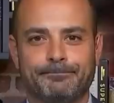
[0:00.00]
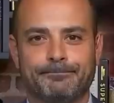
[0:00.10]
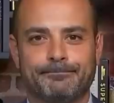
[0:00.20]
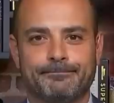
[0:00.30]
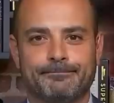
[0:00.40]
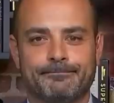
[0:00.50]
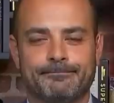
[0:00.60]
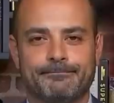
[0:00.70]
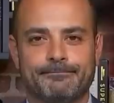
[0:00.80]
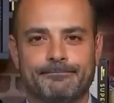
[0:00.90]

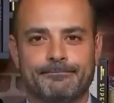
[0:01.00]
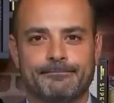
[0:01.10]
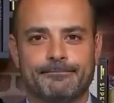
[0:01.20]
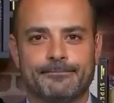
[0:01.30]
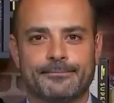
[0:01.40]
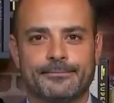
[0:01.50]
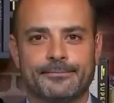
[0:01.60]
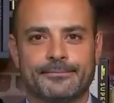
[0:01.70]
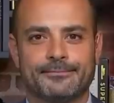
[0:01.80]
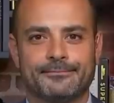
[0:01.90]

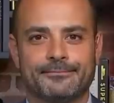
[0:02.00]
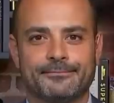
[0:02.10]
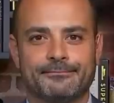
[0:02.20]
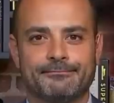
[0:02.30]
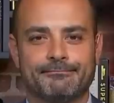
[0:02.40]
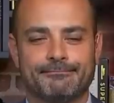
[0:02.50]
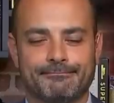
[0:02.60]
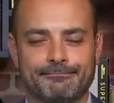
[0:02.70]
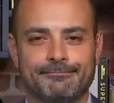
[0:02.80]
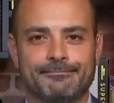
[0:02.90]

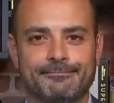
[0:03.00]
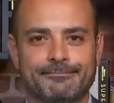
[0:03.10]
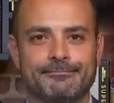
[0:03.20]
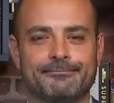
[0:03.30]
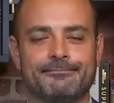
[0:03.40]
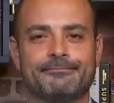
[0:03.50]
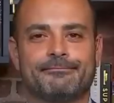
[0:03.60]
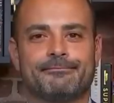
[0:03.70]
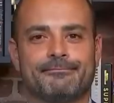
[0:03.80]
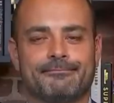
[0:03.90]

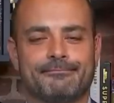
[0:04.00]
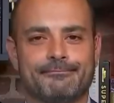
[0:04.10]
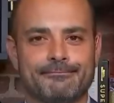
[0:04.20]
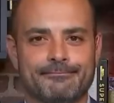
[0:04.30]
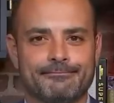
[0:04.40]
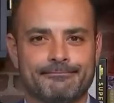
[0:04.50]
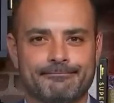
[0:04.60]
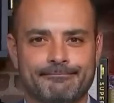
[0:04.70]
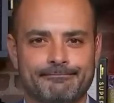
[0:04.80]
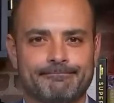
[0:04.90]

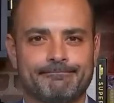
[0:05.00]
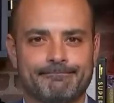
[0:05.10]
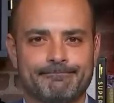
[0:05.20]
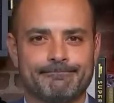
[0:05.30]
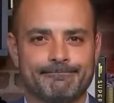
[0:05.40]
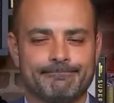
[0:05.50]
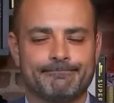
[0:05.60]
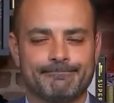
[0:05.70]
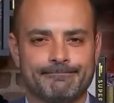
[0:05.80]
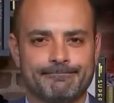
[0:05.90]

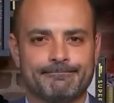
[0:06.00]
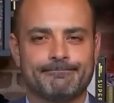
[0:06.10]
(not speaking)